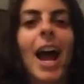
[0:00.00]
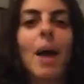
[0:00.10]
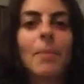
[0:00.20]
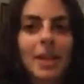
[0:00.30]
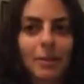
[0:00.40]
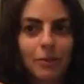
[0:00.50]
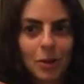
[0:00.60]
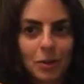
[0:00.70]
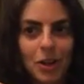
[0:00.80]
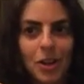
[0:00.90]
I make a
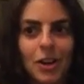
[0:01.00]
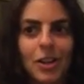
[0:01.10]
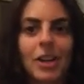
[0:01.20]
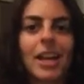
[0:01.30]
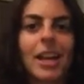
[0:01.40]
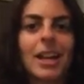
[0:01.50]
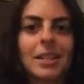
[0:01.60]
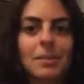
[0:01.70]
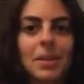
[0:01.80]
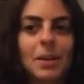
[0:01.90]
phone call and I
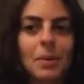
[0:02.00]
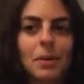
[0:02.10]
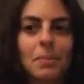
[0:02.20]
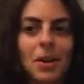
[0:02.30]
speak with a